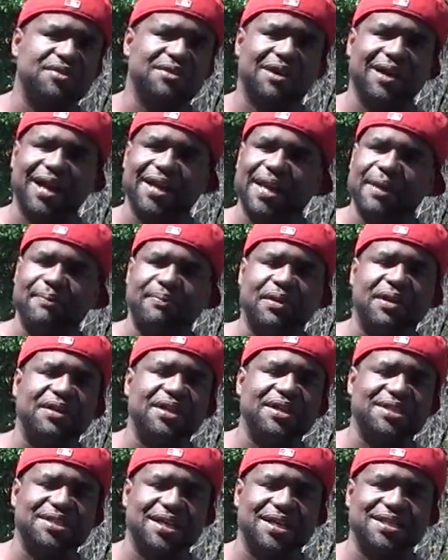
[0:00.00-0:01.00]
know how they
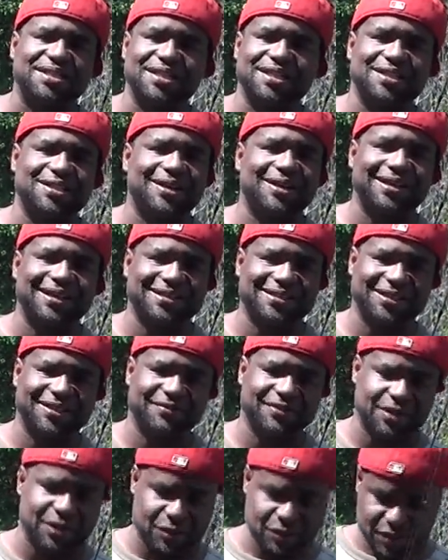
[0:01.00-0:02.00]
barely touch it and all that stuff
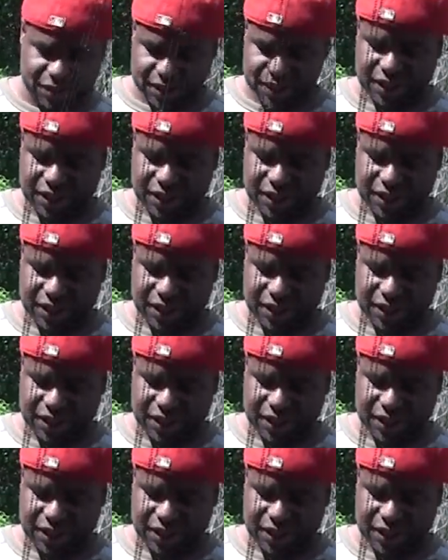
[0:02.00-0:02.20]
though.